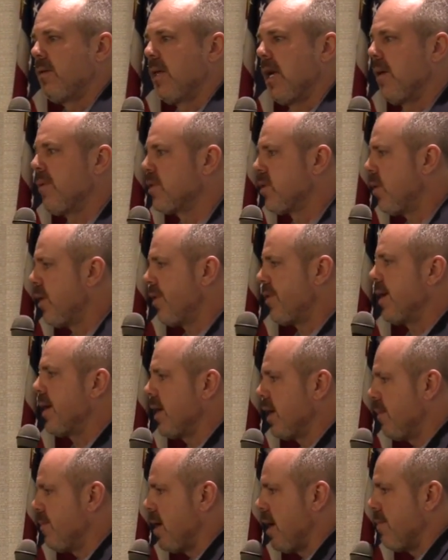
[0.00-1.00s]
I was only
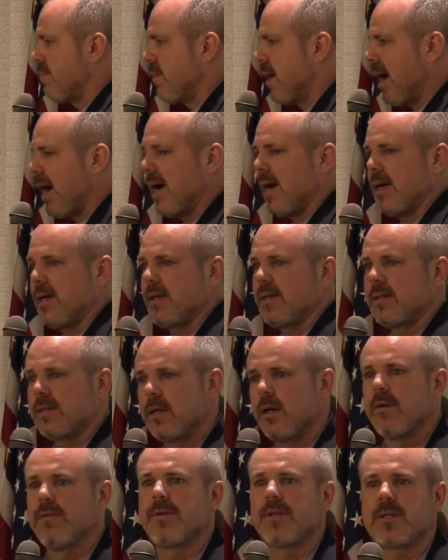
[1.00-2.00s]
thinking about my
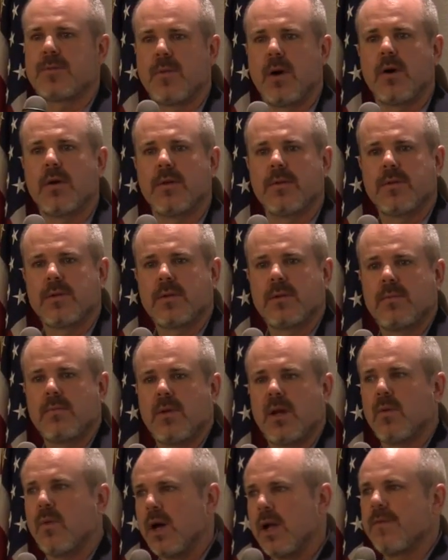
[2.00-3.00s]
selfish motives.
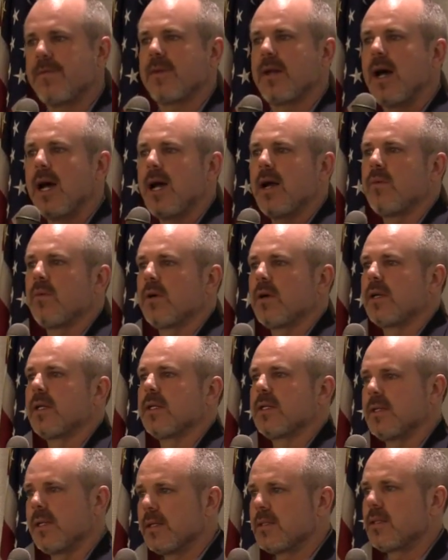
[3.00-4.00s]
My wife and I were
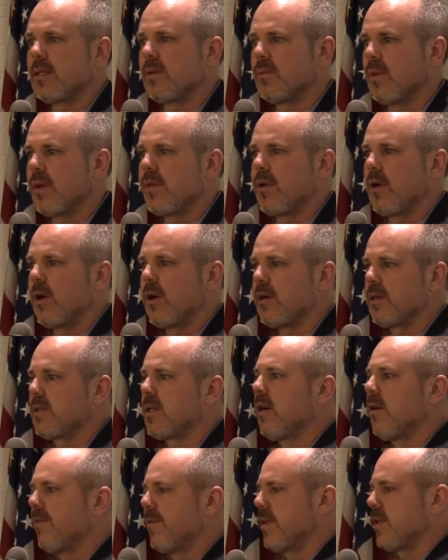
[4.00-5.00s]
consistent with our
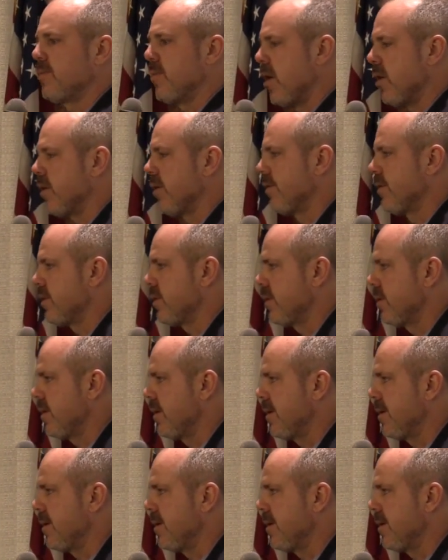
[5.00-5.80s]
selfish motives.